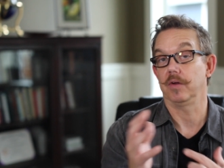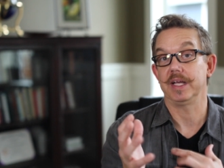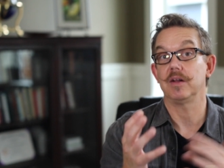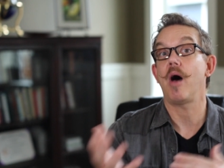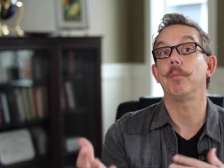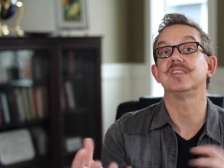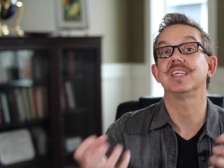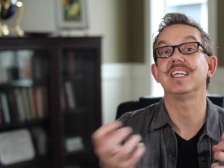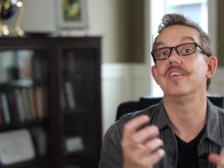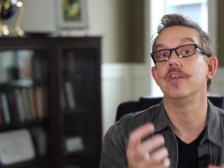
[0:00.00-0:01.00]
know, it'll help us
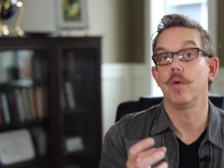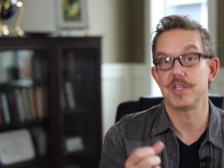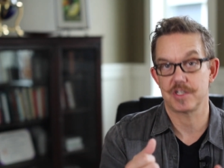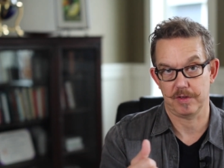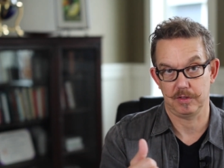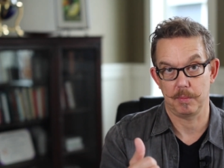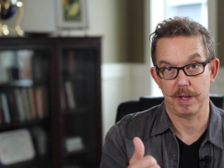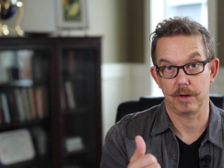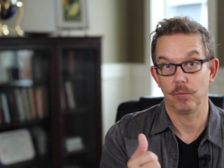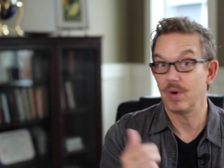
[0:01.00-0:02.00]
to get to know each other a little
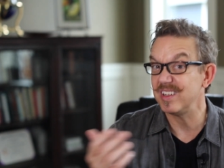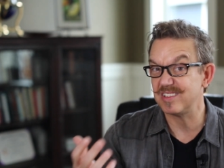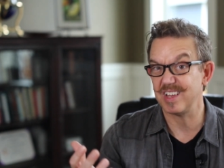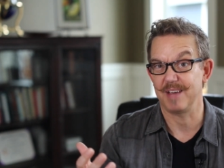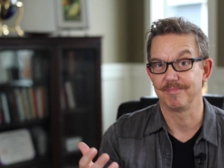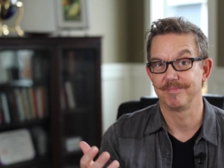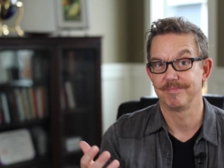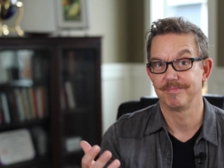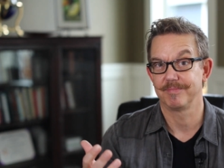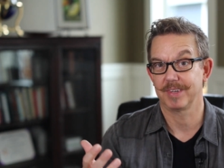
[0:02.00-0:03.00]
better. What do you say?
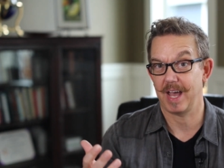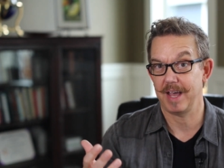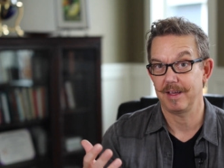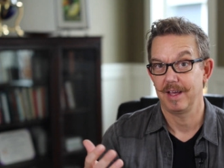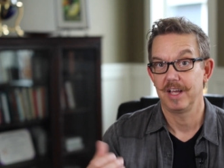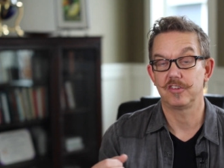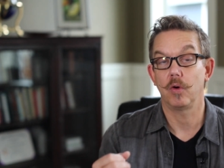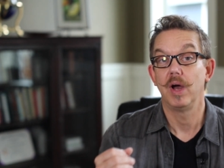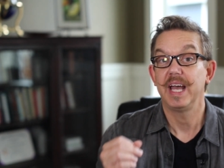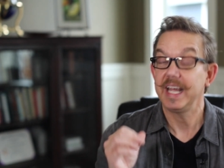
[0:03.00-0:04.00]
Okay?
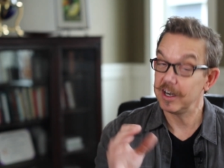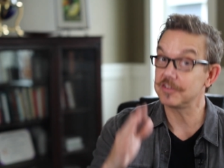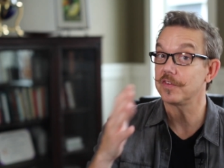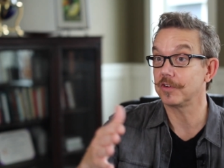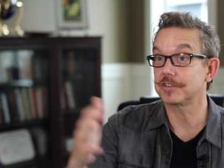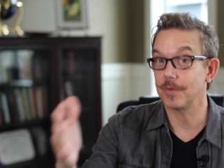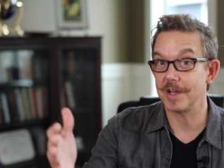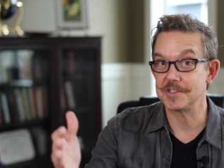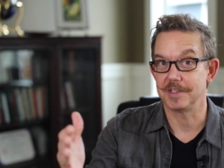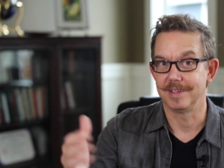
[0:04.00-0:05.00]
So here's the first
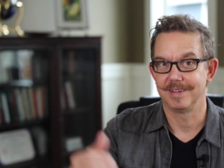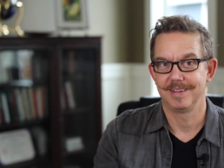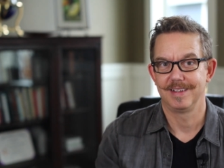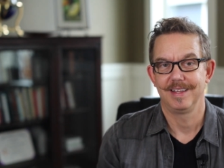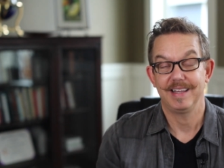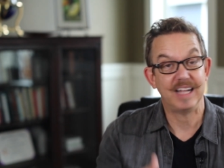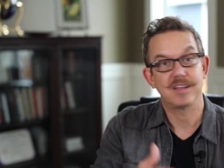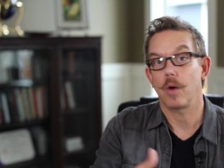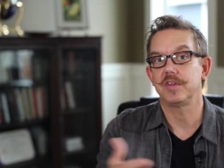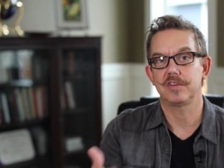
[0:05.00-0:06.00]
question. That's how we